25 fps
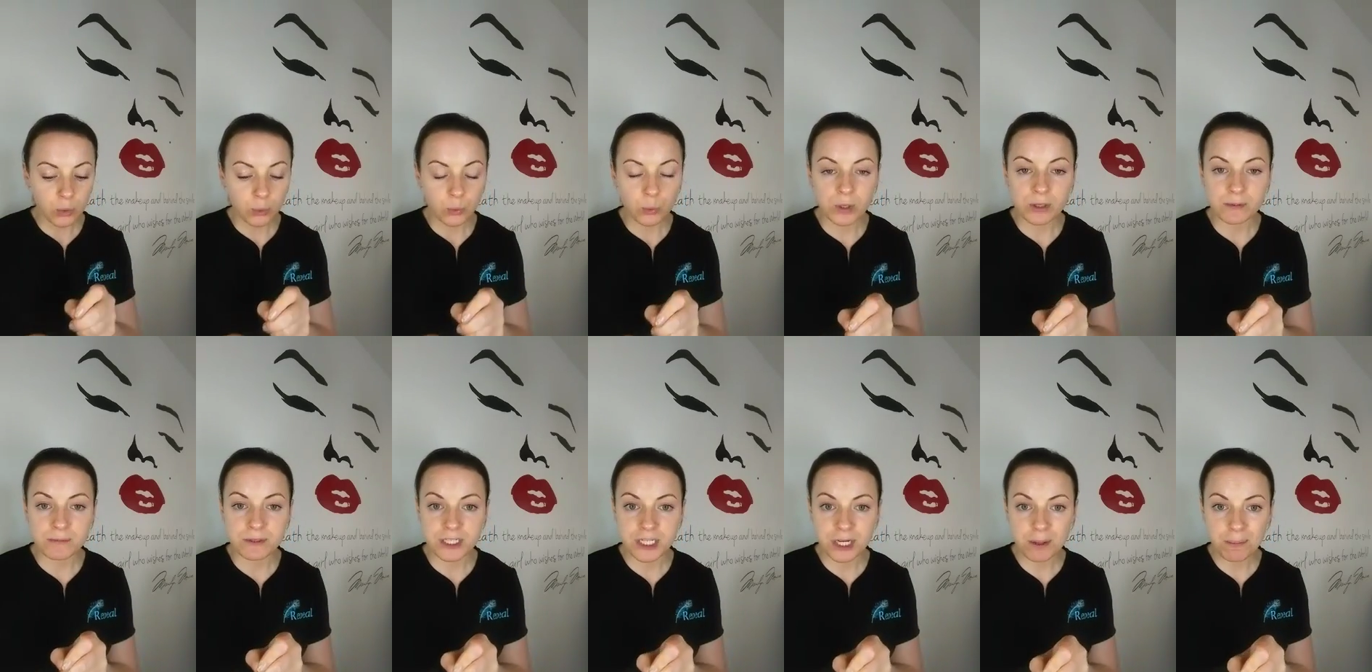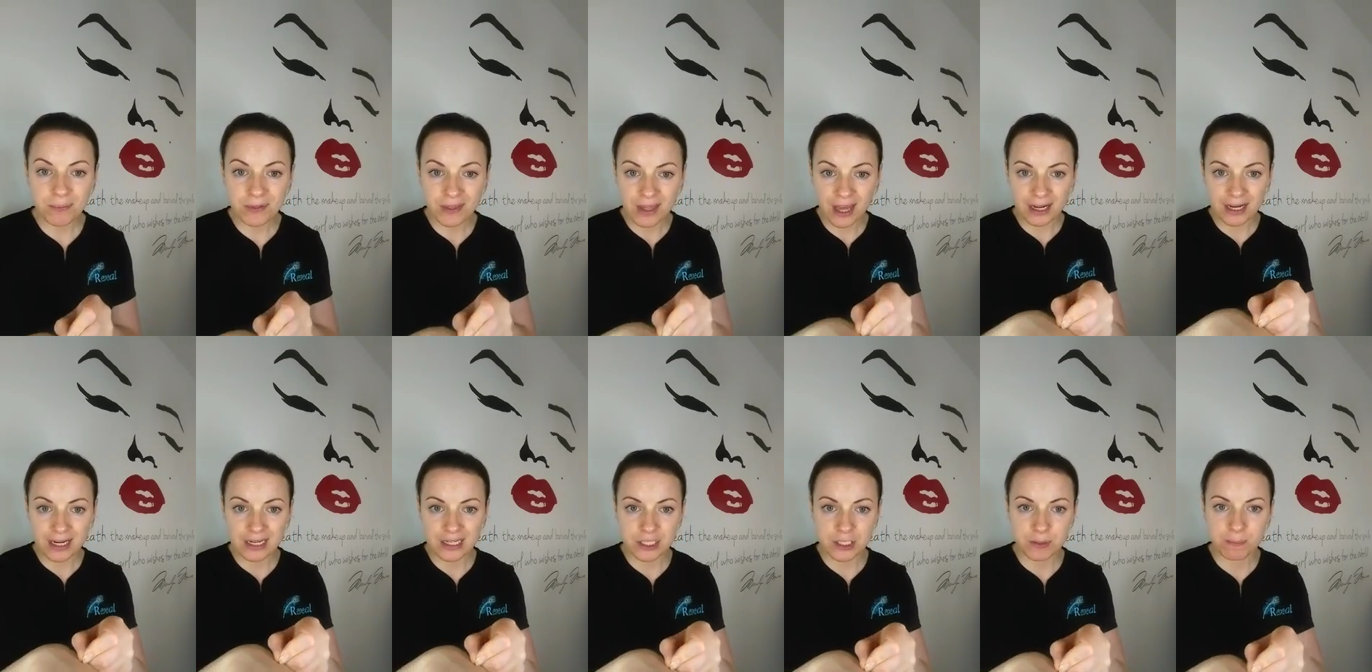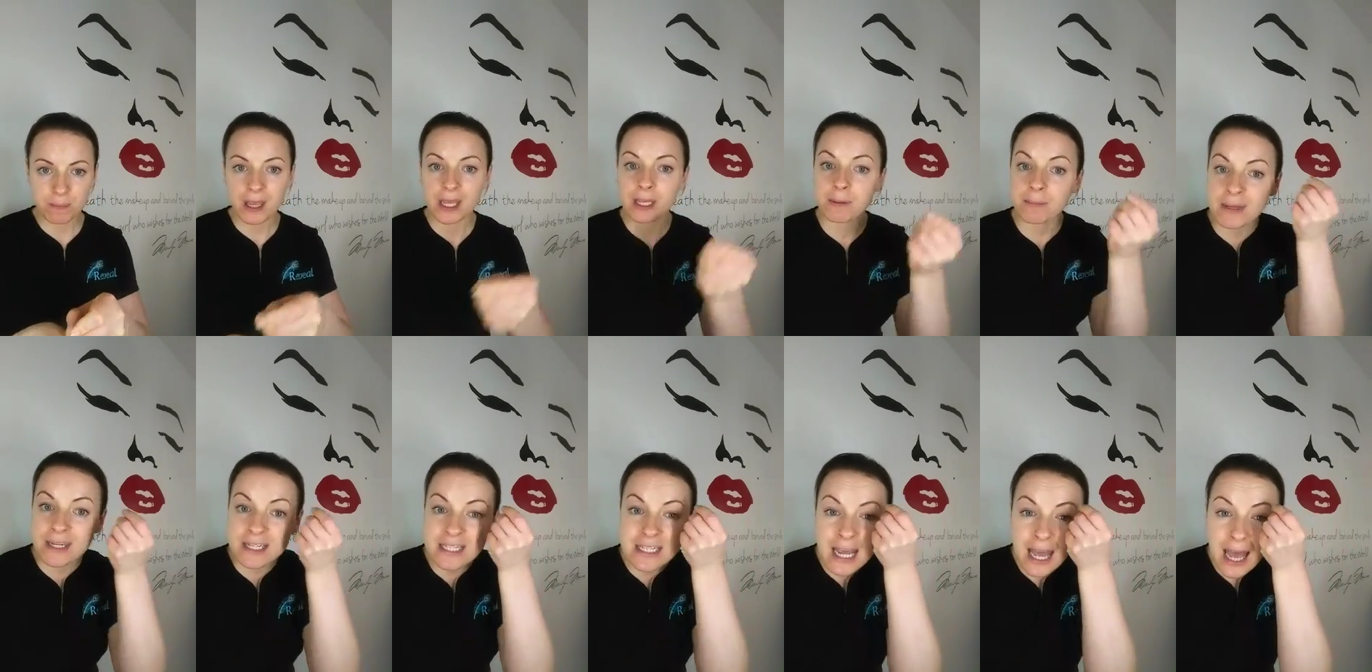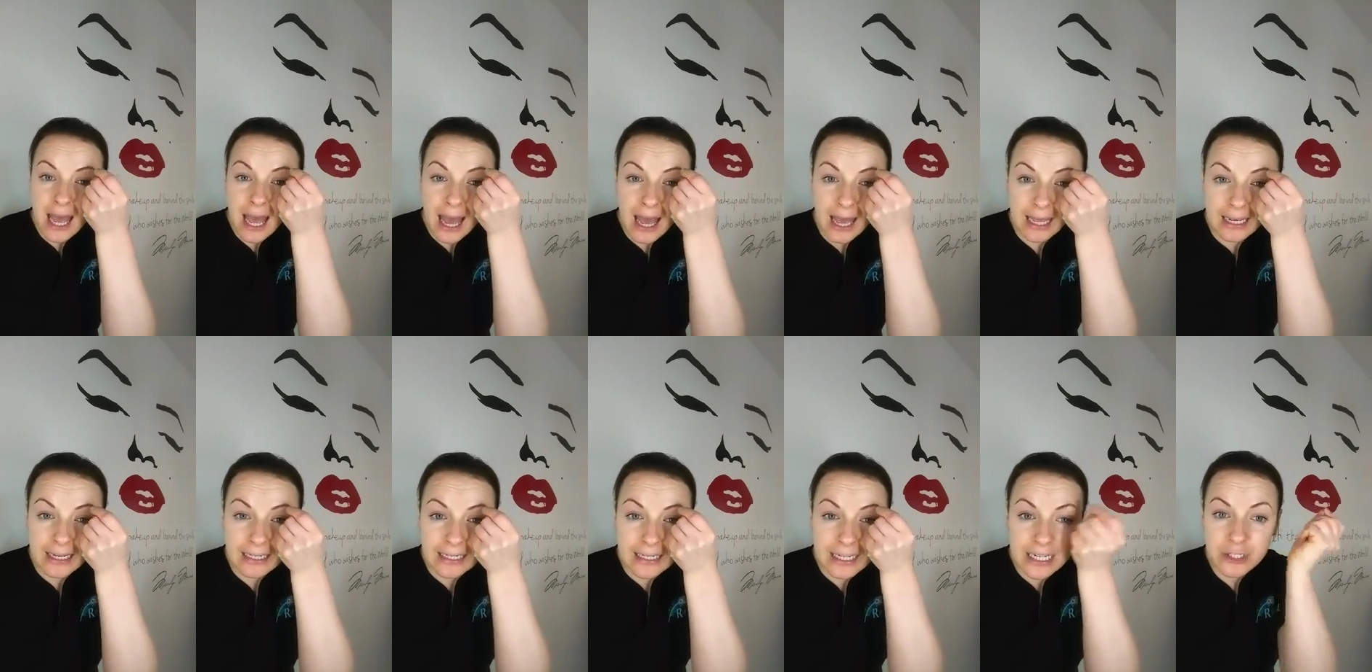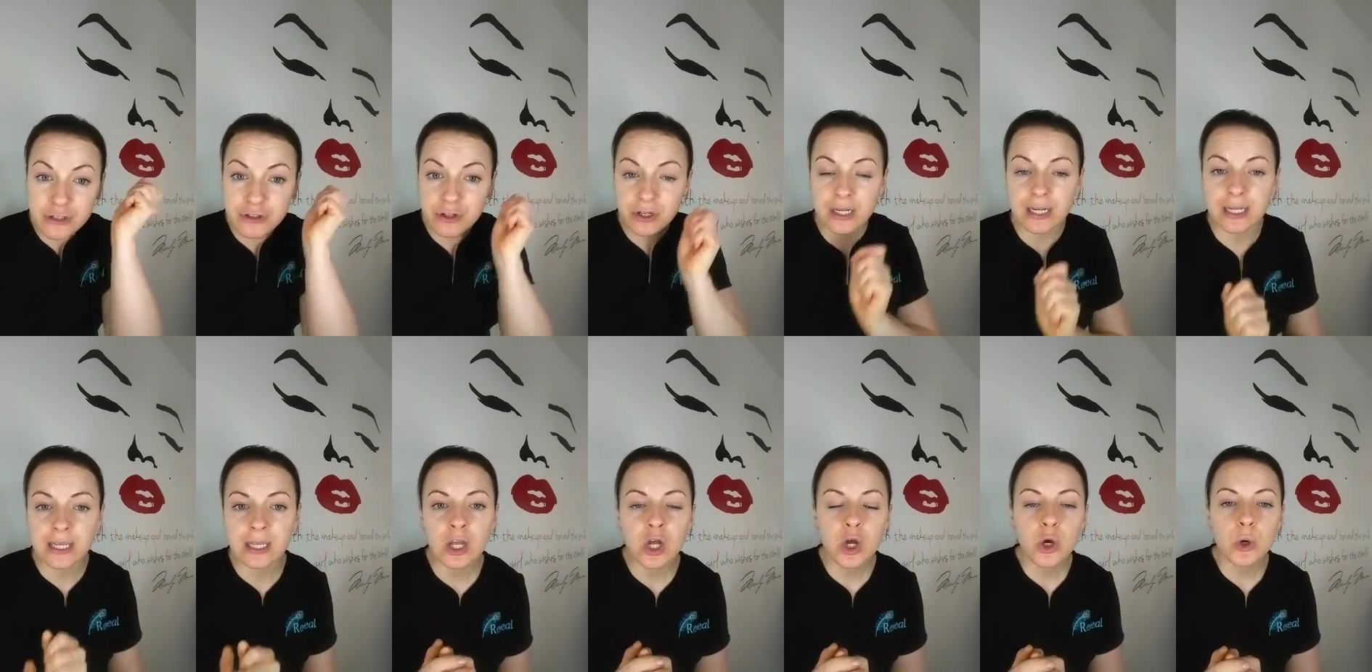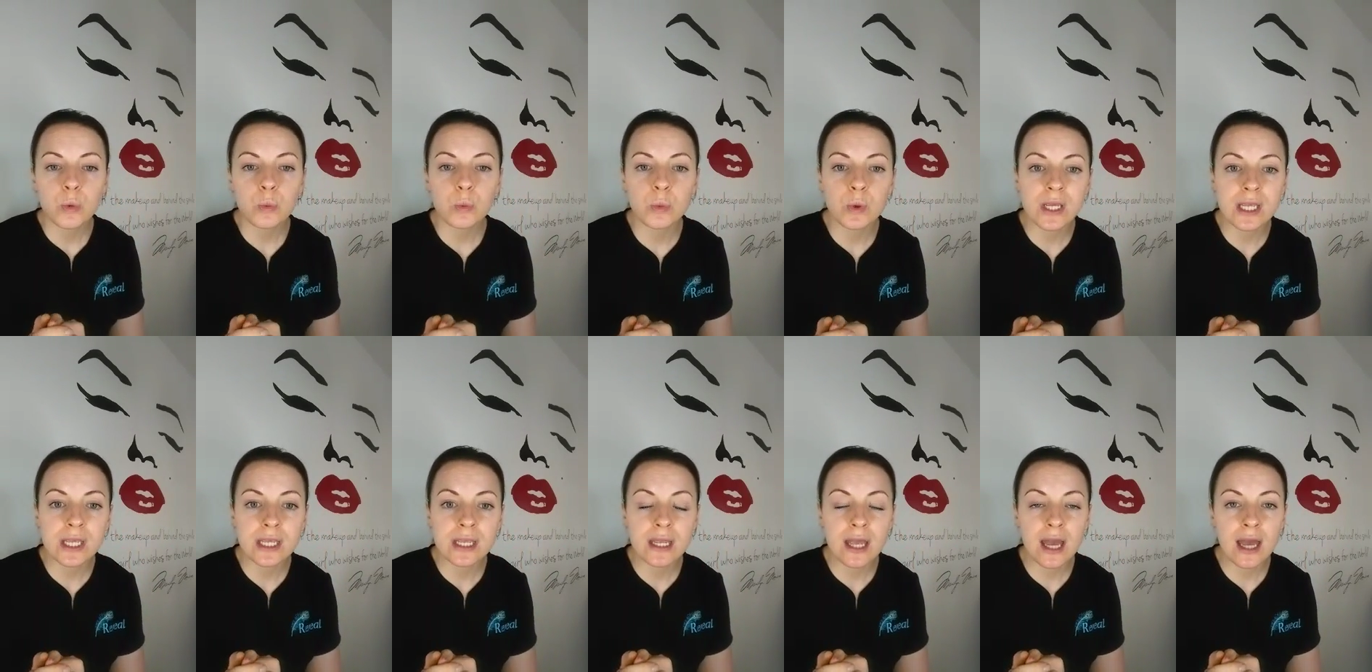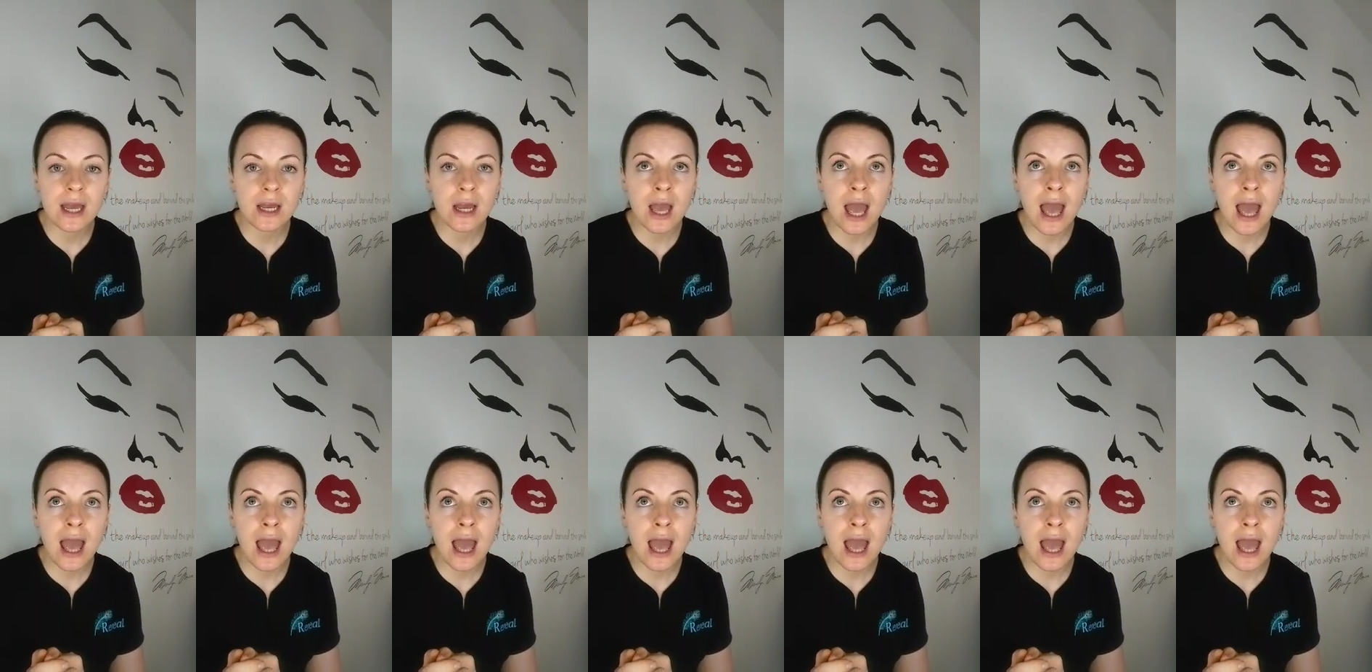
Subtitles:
We dip that into pigment, and literally we